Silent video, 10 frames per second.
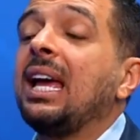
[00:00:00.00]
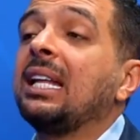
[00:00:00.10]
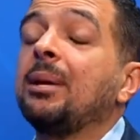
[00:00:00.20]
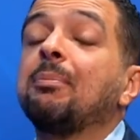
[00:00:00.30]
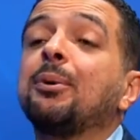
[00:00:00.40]

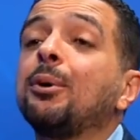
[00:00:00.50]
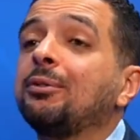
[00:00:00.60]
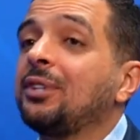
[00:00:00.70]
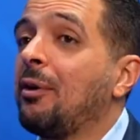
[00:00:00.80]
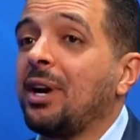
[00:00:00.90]
It
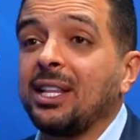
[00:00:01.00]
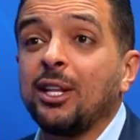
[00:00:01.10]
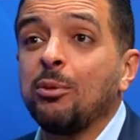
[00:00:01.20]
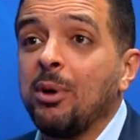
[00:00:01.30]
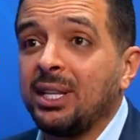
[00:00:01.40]
improved our
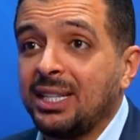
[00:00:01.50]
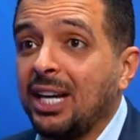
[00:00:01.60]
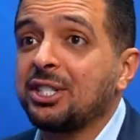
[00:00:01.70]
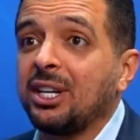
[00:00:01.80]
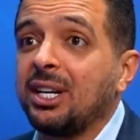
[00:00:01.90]
adenoma
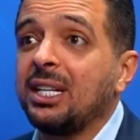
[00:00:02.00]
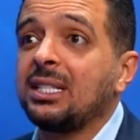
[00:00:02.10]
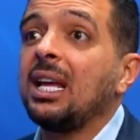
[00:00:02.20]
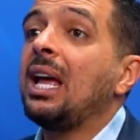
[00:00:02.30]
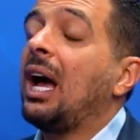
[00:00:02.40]
detection
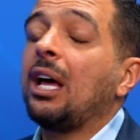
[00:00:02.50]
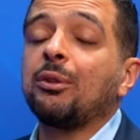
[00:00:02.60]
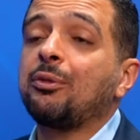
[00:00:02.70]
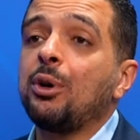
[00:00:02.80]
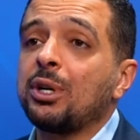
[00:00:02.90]
rate.
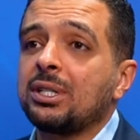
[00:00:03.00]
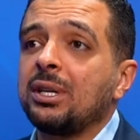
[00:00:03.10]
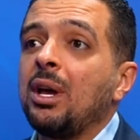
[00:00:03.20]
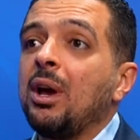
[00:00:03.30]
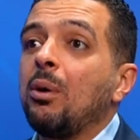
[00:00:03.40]
And of course,